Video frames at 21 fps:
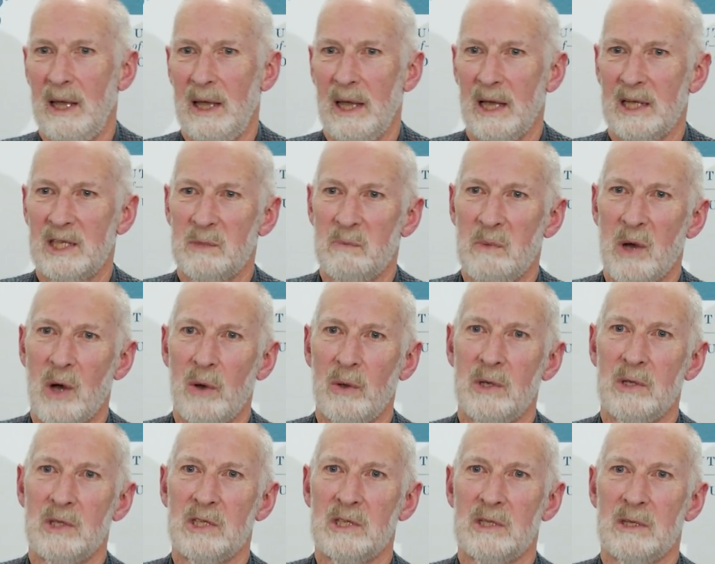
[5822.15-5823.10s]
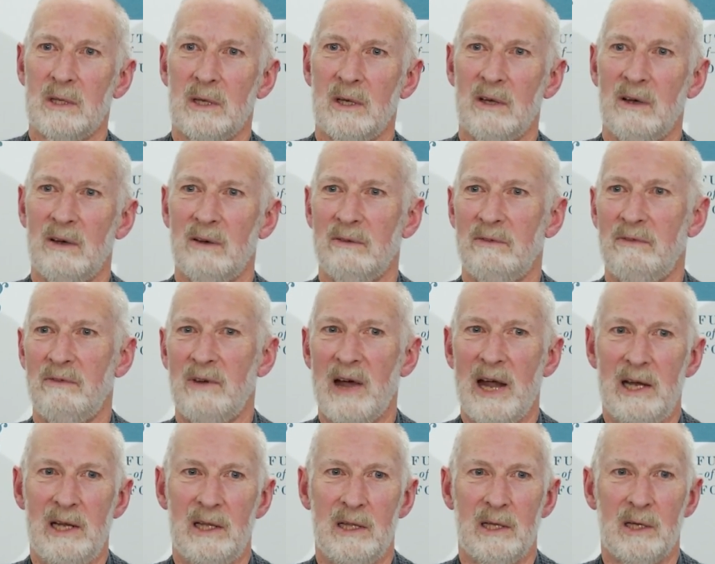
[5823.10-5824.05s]
exponents of
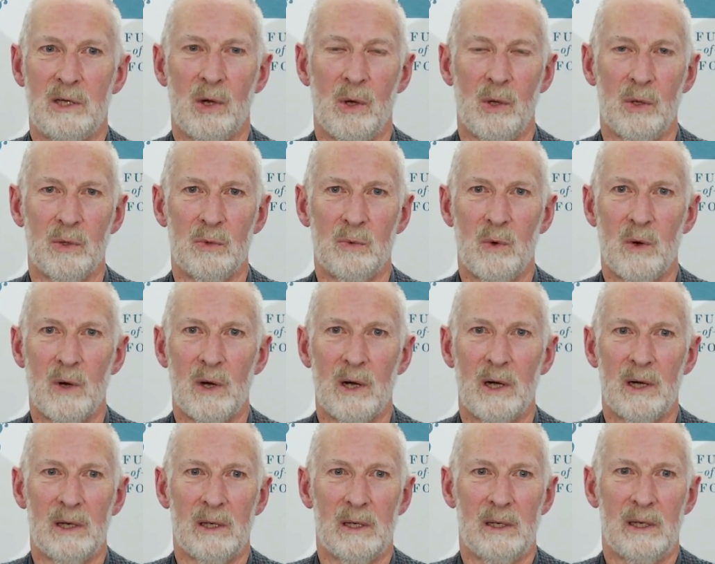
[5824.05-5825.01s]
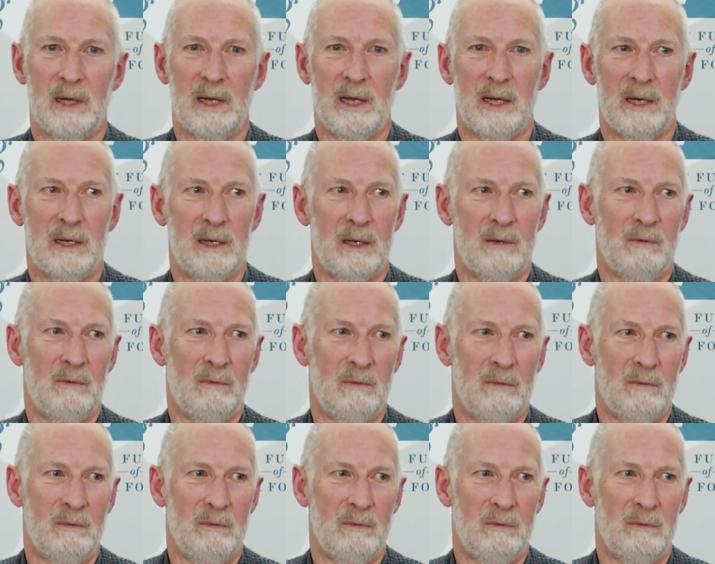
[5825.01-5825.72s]
fighting the Cold War and